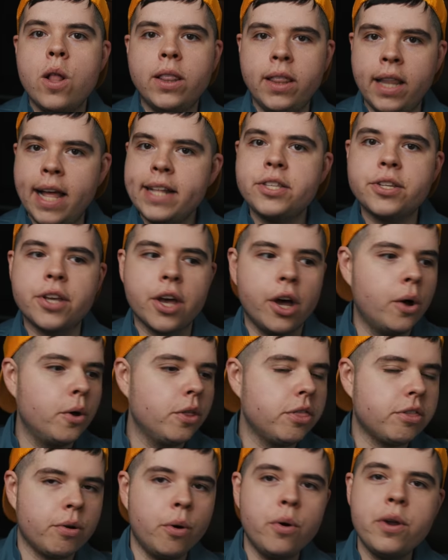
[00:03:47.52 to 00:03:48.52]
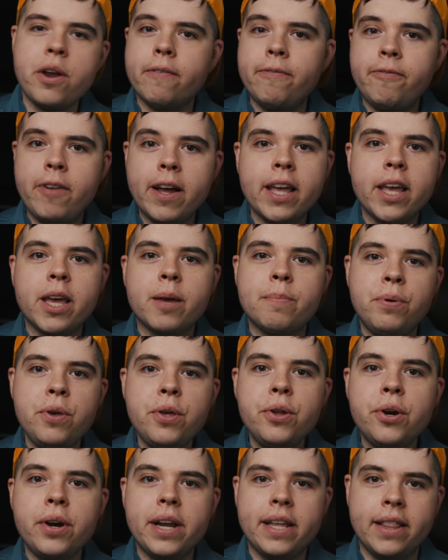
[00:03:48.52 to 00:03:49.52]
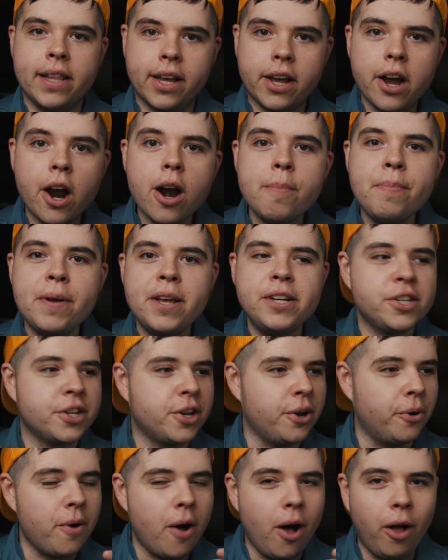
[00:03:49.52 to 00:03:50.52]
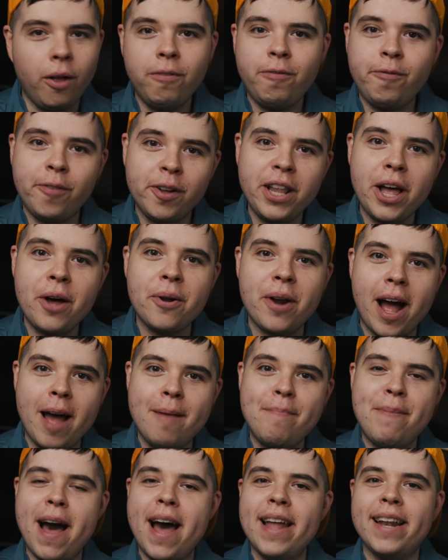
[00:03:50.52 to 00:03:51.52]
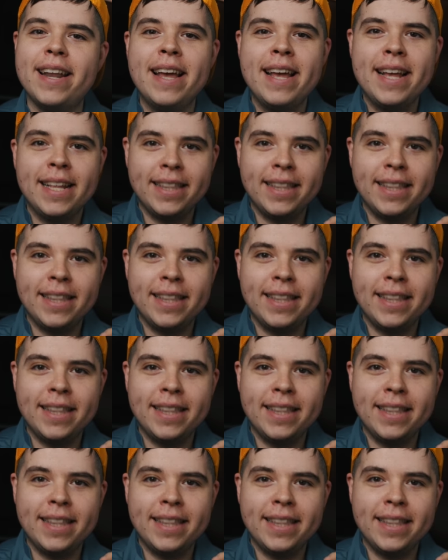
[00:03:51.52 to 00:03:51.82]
Let's go. Throw your f***ing computer in the garbage. Go all full out iPad.